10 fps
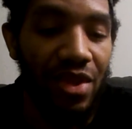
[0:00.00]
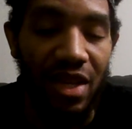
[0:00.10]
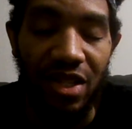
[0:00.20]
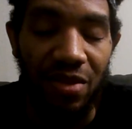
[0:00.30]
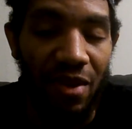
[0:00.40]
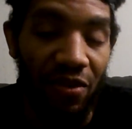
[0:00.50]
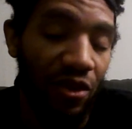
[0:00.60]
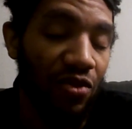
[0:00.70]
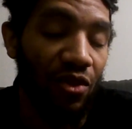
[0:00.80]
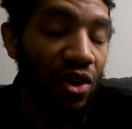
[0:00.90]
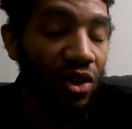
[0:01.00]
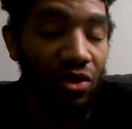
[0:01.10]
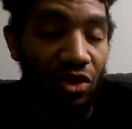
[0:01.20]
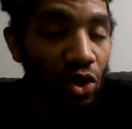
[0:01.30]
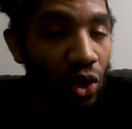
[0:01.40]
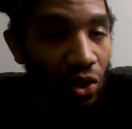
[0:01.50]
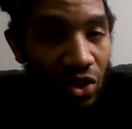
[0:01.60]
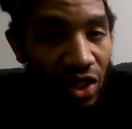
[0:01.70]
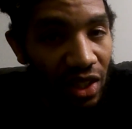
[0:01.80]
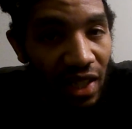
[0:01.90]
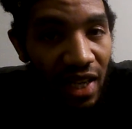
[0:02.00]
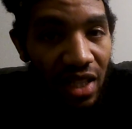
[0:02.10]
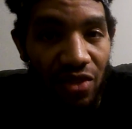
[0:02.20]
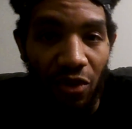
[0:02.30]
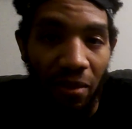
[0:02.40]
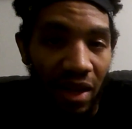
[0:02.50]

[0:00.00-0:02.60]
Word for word: this first of all, kudos to the ladies for